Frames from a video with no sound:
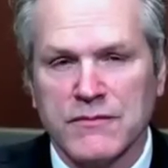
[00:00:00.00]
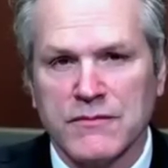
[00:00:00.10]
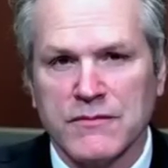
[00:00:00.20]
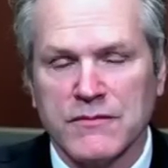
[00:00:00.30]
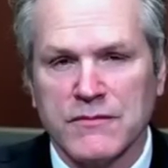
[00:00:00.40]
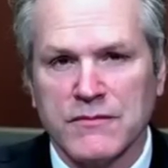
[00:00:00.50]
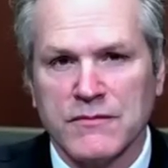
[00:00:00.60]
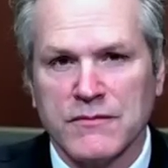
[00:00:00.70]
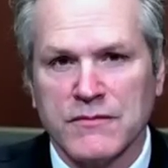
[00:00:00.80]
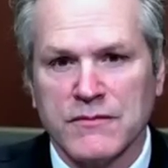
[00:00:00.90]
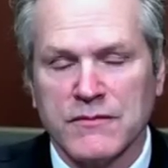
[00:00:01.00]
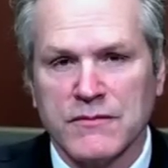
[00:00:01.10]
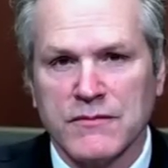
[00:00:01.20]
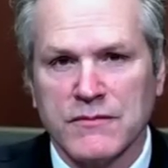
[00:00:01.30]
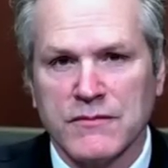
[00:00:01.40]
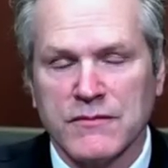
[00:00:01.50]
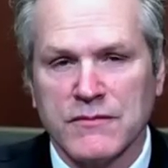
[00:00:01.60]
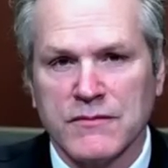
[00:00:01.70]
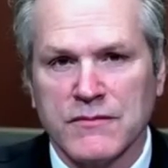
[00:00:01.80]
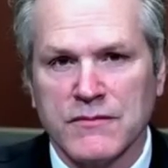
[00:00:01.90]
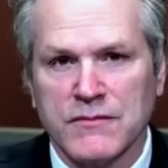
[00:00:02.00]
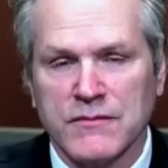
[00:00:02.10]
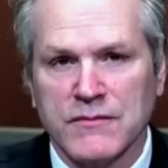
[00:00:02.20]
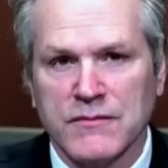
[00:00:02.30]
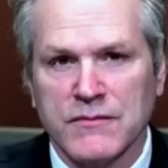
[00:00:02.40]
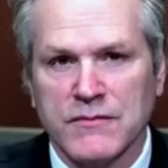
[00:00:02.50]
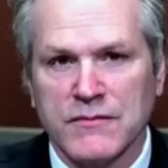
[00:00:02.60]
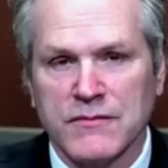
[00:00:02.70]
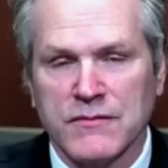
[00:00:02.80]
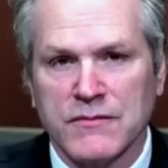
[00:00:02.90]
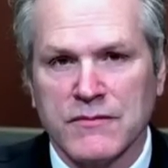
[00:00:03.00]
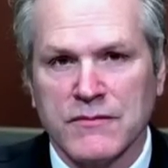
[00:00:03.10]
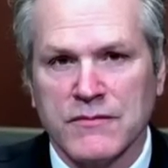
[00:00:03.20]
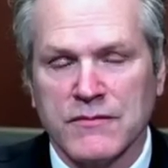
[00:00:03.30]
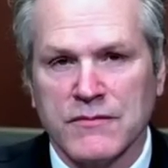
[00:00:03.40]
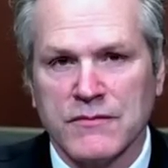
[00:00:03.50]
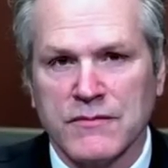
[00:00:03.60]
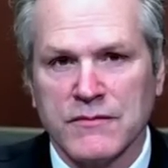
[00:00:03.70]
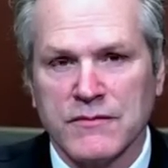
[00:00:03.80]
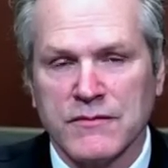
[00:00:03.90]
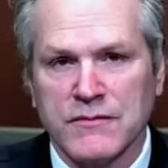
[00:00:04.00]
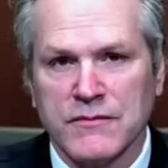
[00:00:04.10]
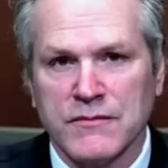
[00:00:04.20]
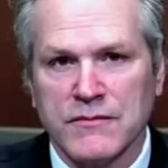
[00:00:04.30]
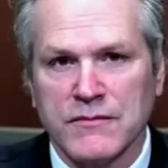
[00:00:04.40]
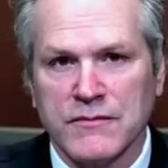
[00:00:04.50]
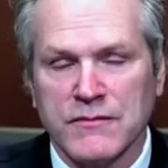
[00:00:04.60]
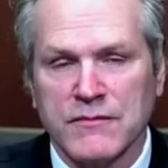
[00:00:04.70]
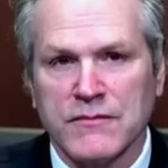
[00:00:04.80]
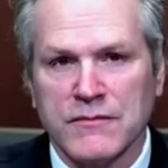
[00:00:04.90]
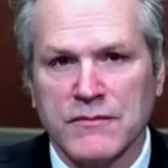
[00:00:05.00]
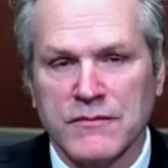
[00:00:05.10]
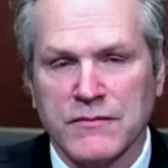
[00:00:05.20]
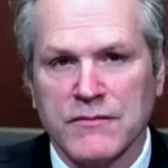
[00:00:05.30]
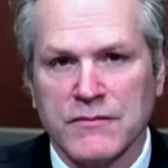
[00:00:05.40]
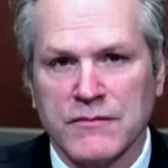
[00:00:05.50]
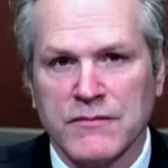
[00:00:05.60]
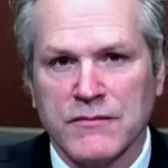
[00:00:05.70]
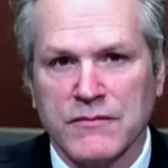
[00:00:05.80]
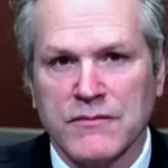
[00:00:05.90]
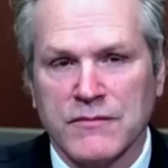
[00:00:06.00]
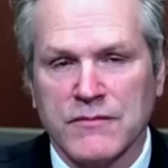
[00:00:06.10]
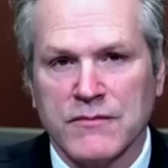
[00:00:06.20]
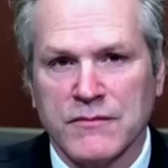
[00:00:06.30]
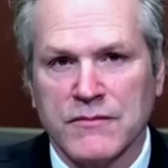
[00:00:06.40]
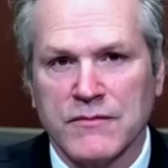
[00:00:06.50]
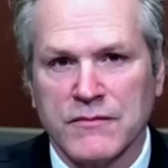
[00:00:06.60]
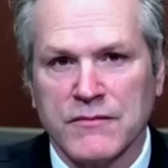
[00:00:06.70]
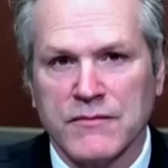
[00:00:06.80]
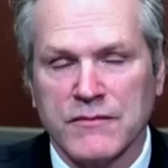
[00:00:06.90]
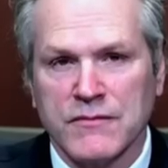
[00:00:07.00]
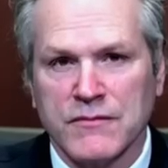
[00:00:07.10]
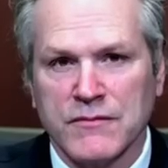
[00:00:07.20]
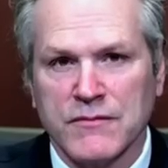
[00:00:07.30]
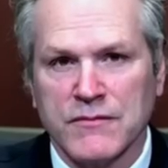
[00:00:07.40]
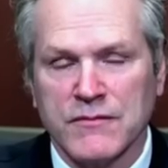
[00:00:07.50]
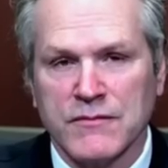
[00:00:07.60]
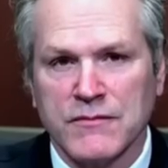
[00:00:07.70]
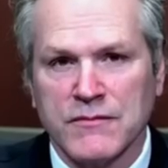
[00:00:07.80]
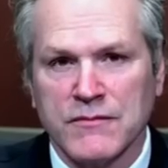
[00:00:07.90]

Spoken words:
This person isn't speaking.